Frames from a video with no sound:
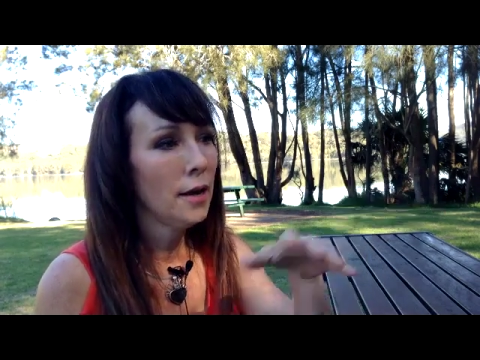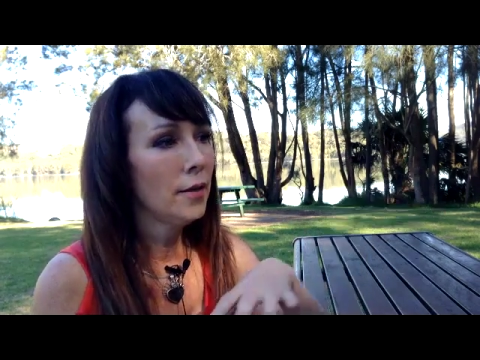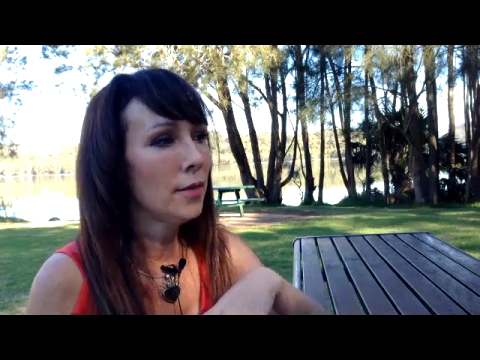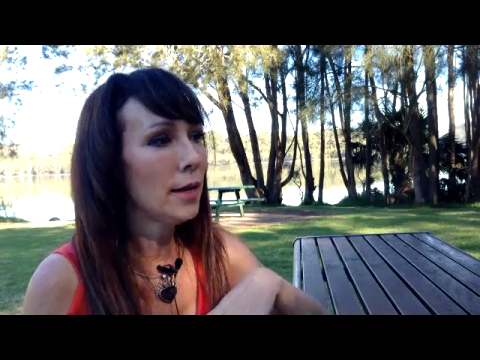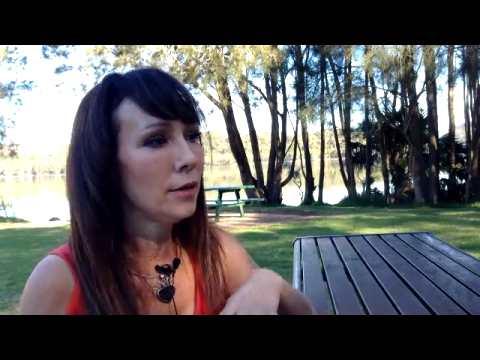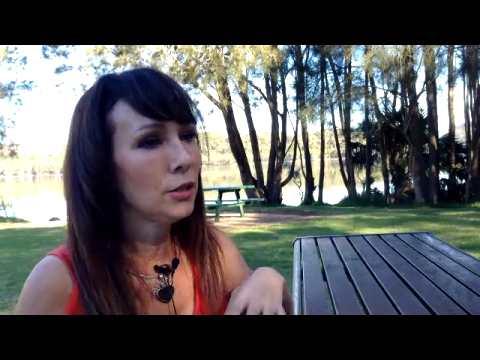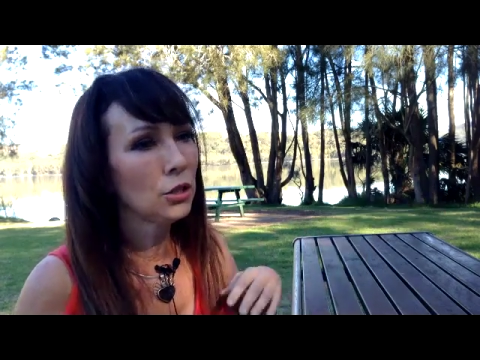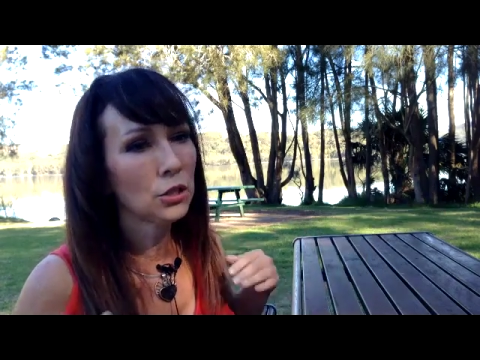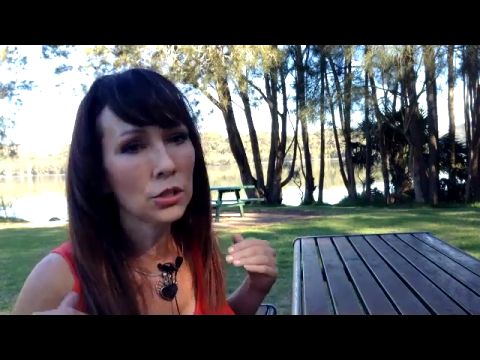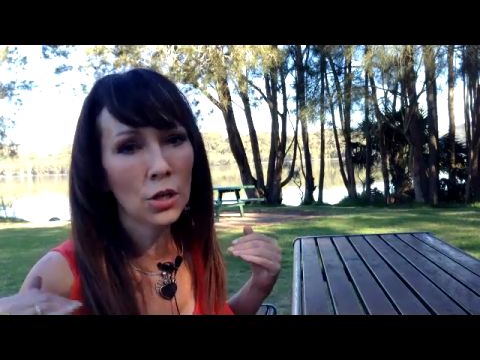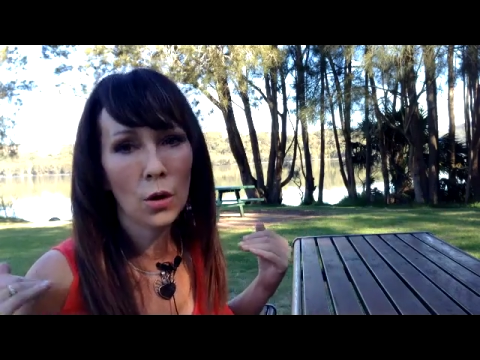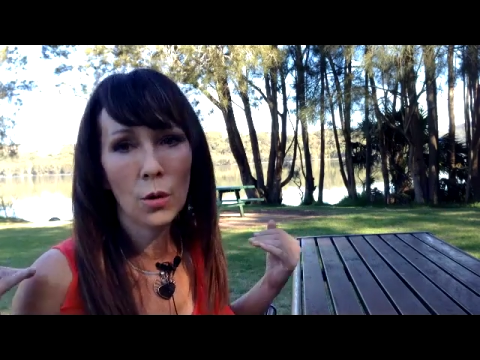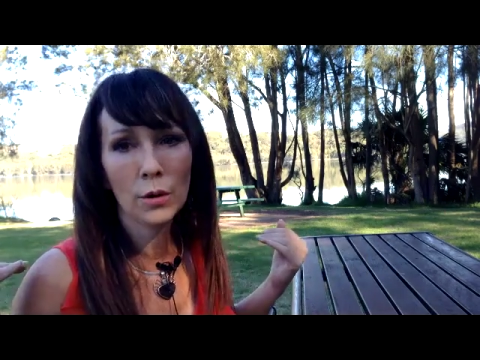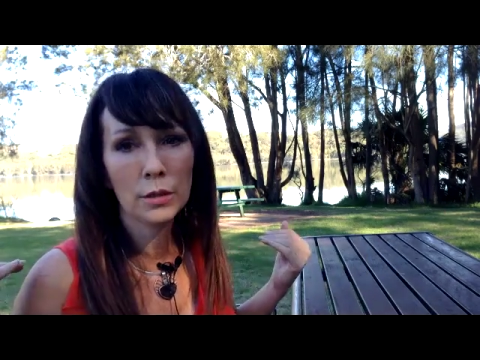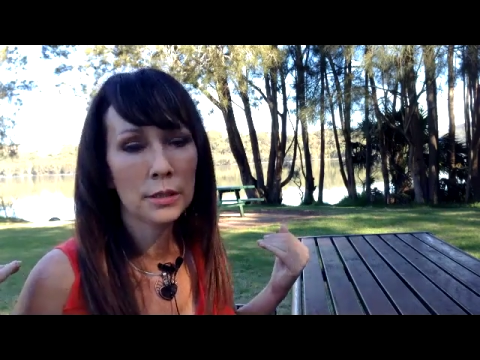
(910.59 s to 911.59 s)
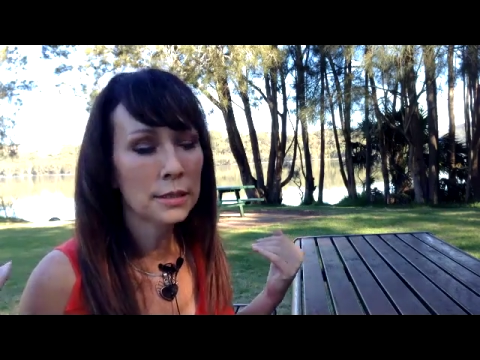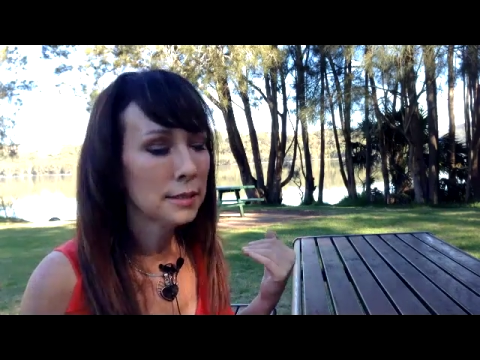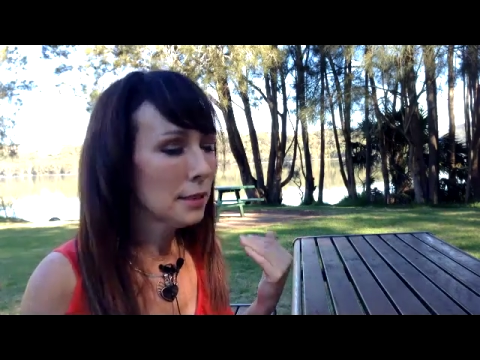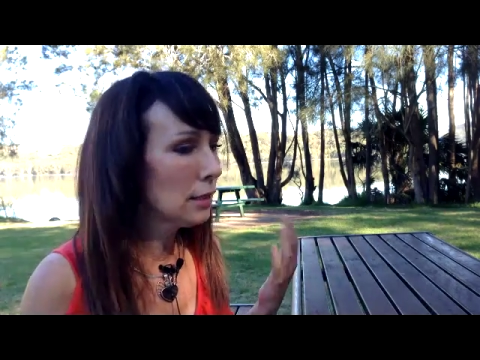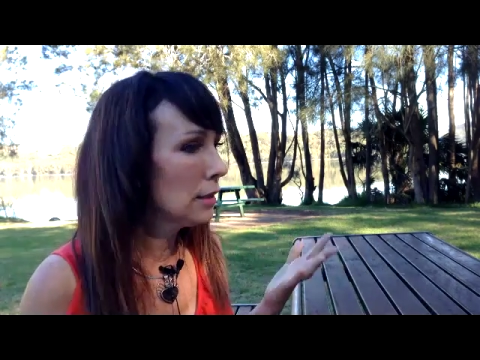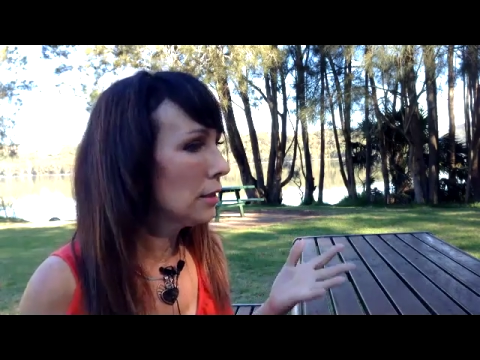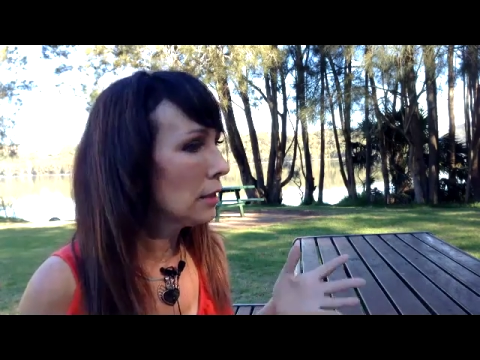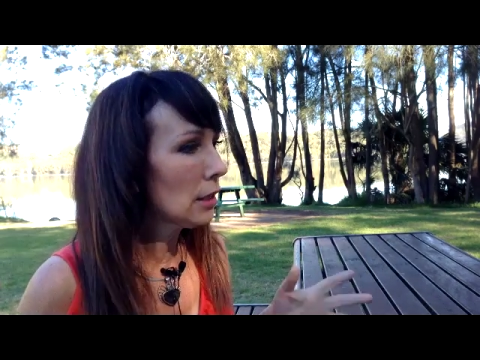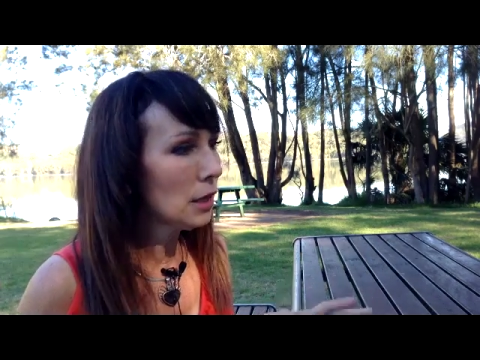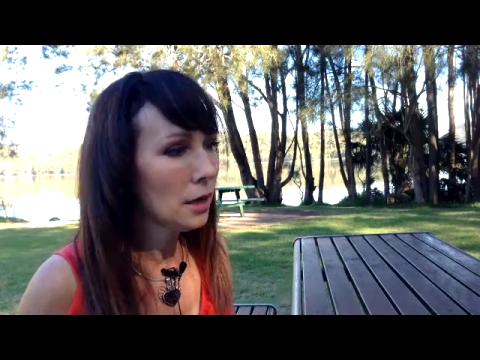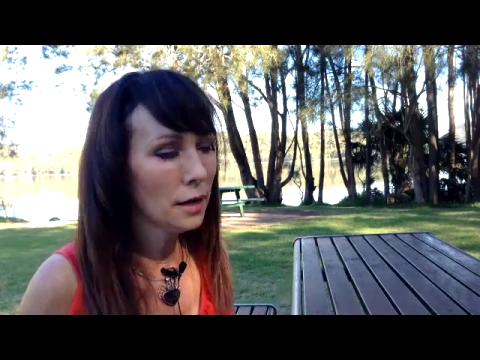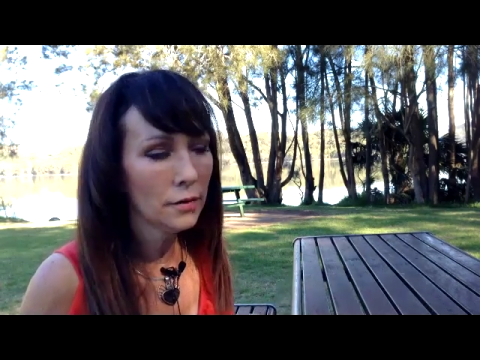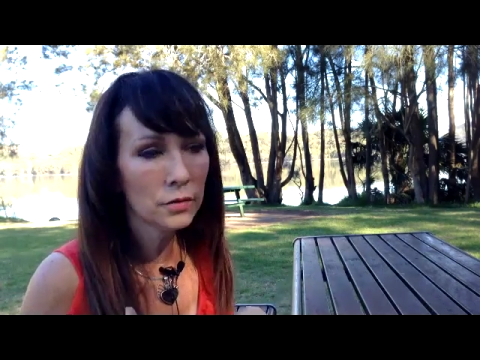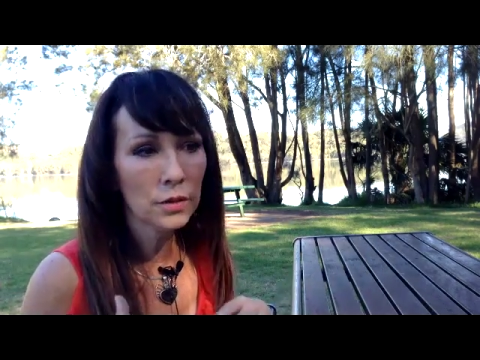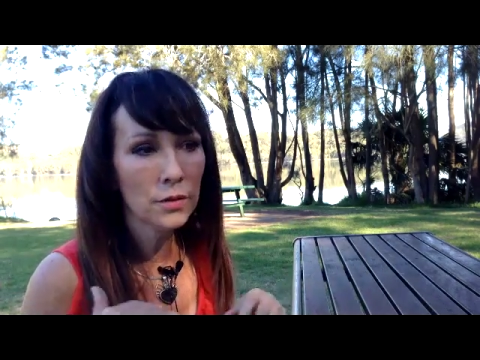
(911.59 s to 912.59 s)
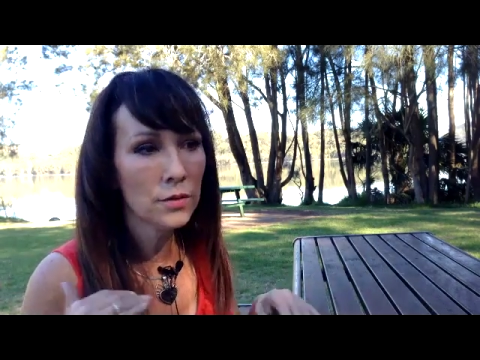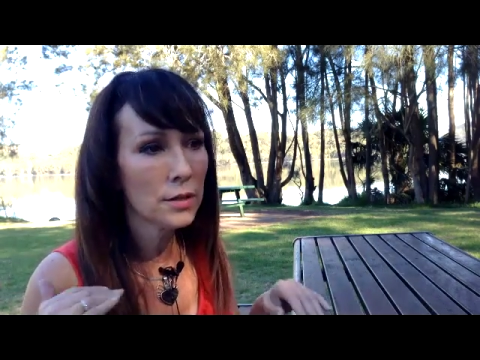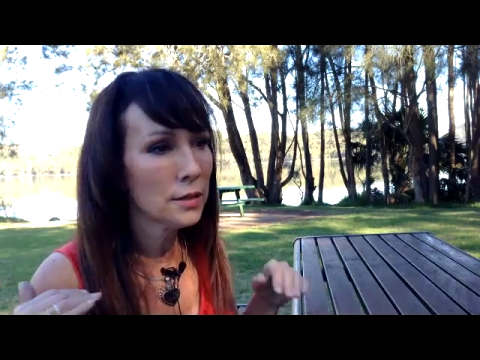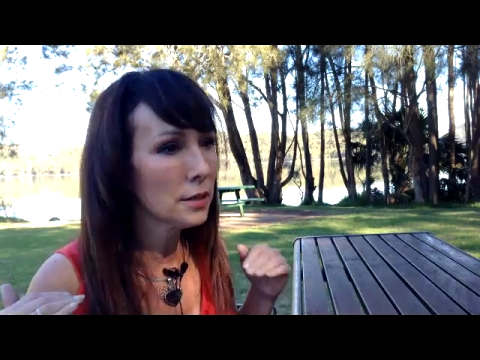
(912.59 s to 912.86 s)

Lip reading: They just go and sit in their lives and think